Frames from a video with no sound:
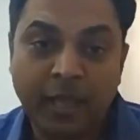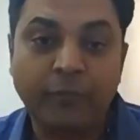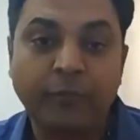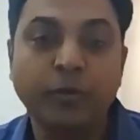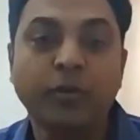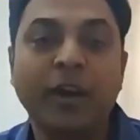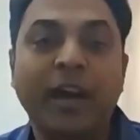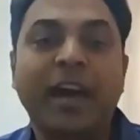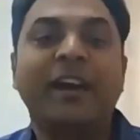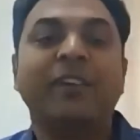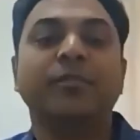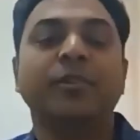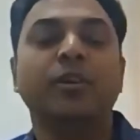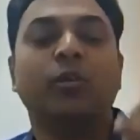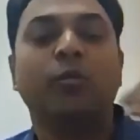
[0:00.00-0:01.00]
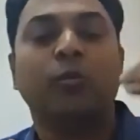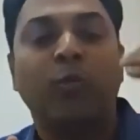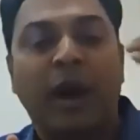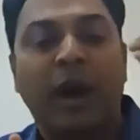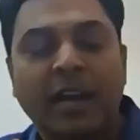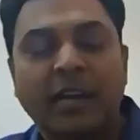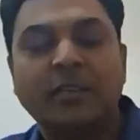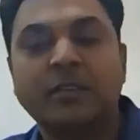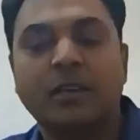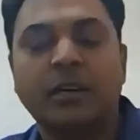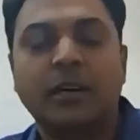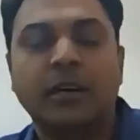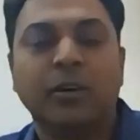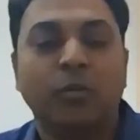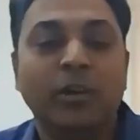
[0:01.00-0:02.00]
If you have,
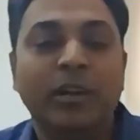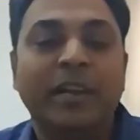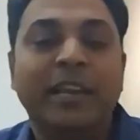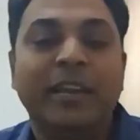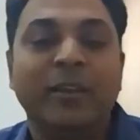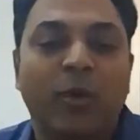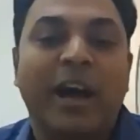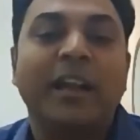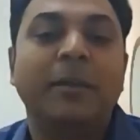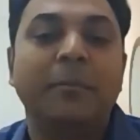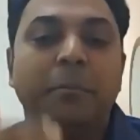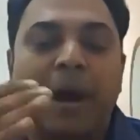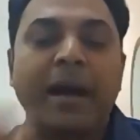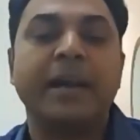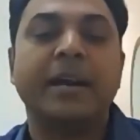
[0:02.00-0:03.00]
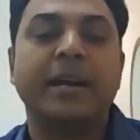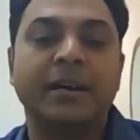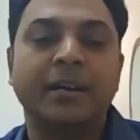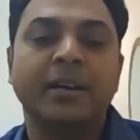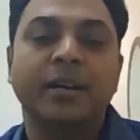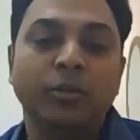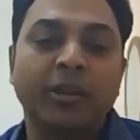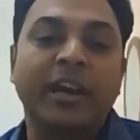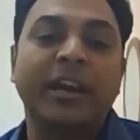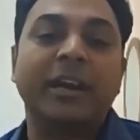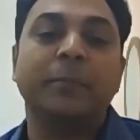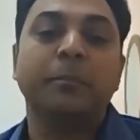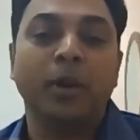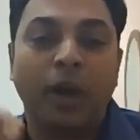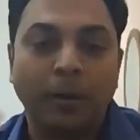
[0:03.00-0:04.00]
only one buyer, you get
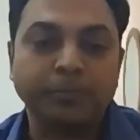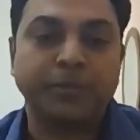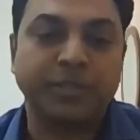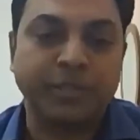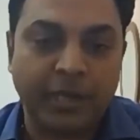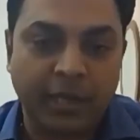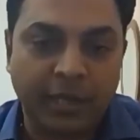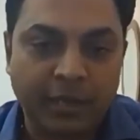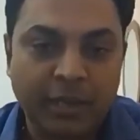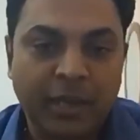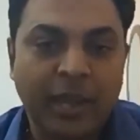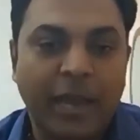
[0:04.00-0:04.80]
a monopsony,